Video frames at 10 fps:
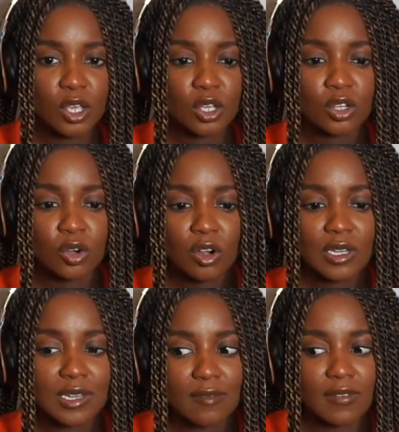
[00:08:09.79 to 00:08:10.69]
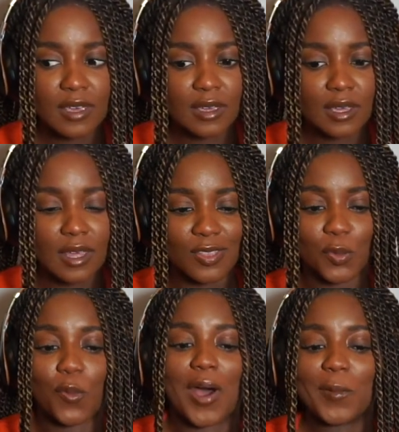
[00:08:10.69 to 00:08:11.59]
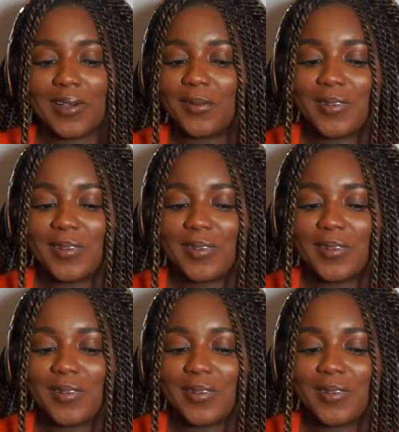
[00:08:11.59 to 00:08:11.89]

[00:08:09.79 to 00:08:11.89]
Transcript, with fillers: you're living in the Wild Wild